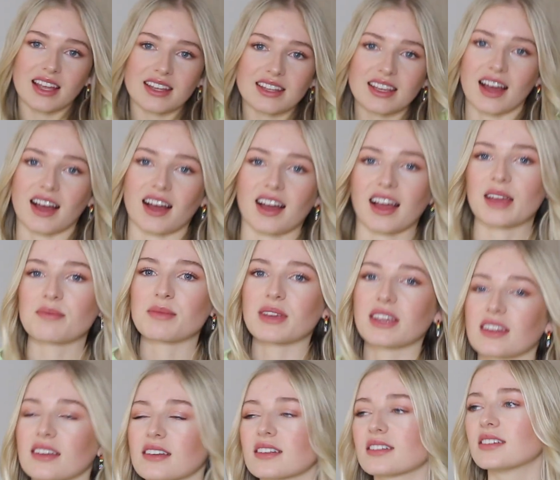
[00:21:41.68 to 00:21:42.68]
yeah, I
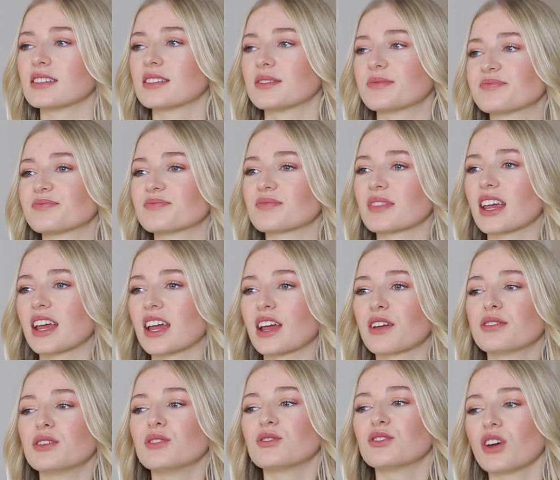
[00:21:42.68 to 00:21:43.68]
mean,
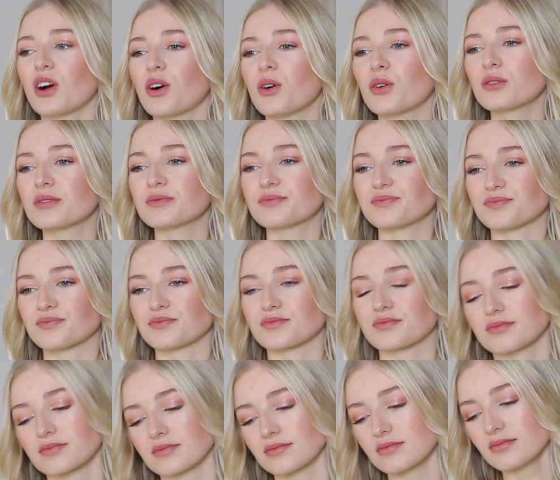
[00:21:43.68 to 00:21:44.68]
if you don't
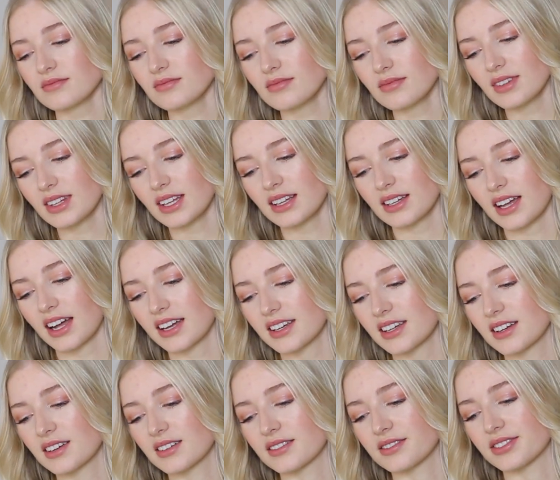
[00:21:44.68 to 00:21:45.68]
kind
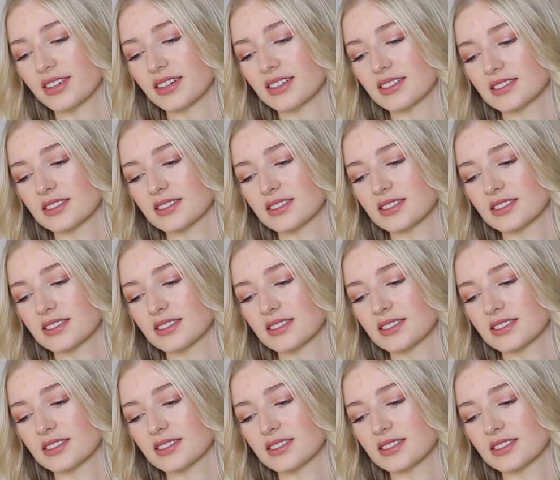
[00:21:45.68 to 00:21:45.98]
of